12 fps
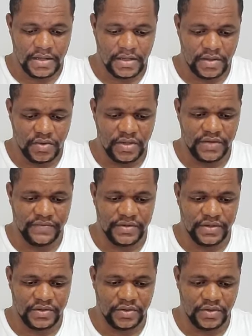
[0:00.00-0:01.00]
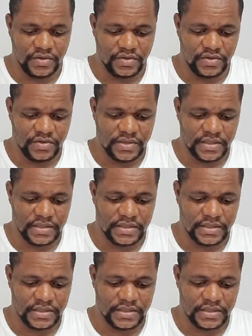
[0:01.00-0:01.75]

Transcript: good evening to you.